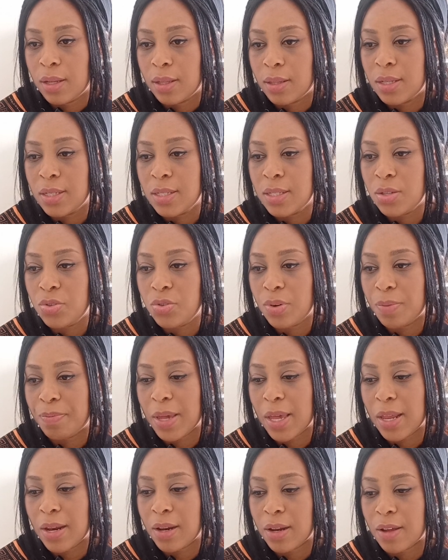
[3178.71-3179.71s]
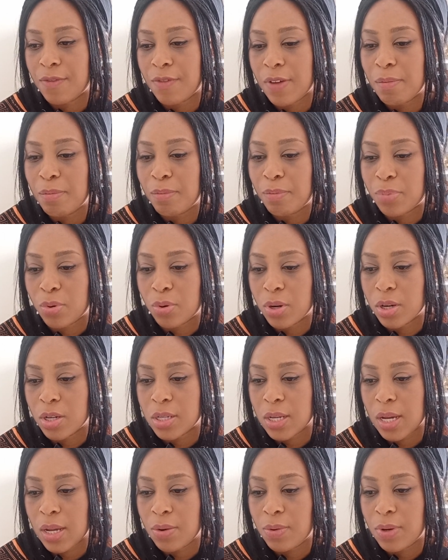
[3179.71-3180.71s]
This is repetitive. I'm bored.
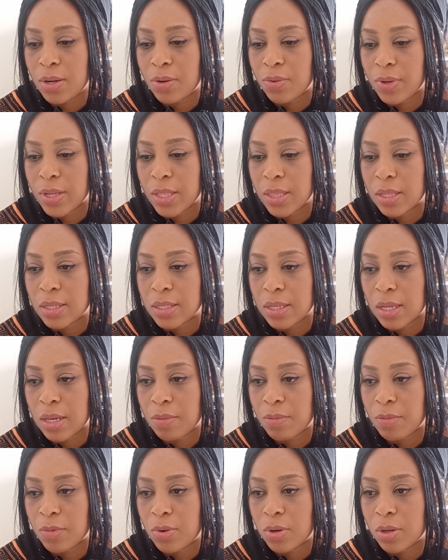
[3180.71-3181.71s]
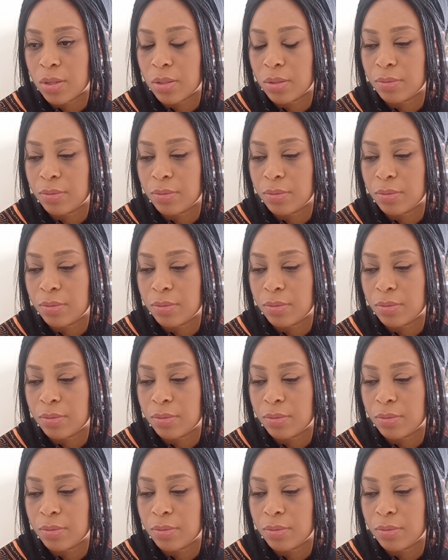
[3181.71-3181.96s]
I don't want to read this anymore.